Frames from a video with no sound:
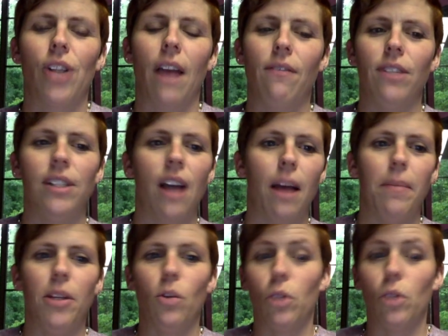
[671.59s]
every
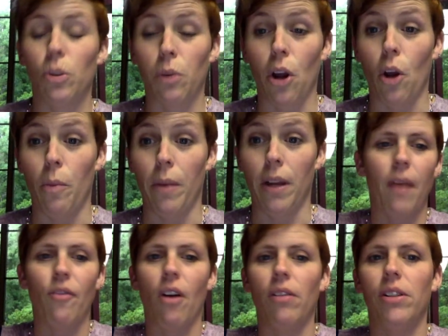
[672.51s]
time the doors were open.
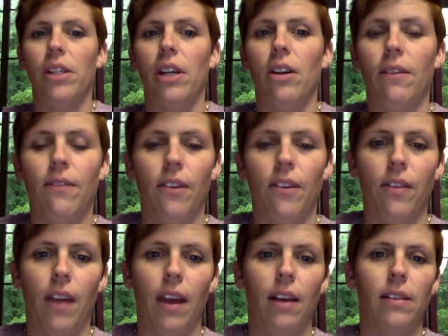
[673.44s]
I volunteered for
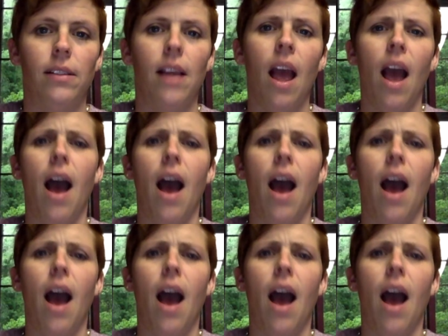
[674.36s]
things.